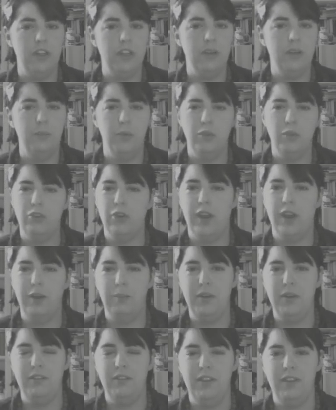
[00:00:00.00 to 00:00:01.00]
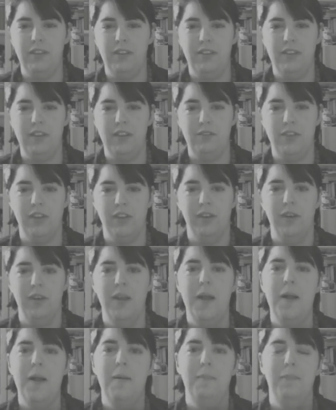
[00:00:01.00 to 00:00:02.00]
I'm not sure how many of the others they've done,
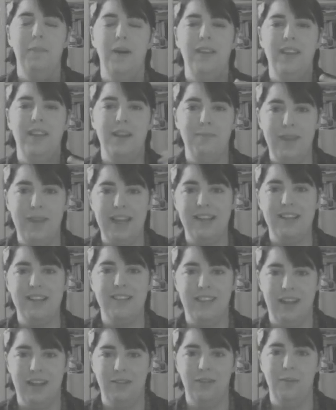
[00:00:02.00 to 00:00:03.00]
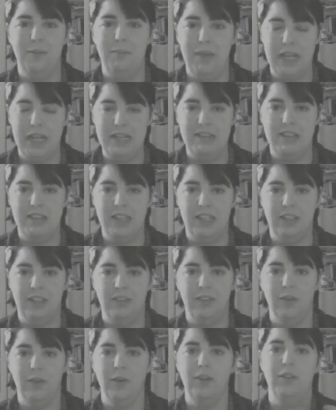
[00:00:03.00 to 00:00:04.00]
but they made it sound amazing,
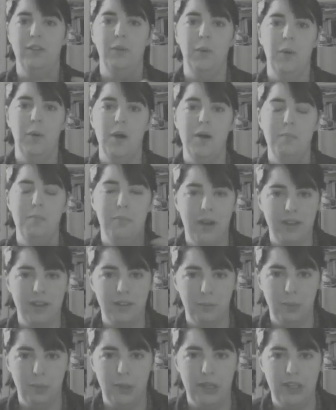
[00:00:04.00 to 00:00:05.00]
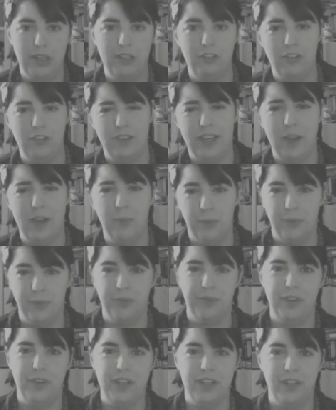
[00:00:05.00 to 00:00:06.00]
so I thought, bite the bullet, just get all
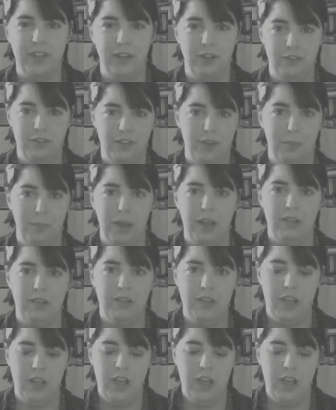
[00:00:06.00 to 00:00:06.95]
3 and hope for the best.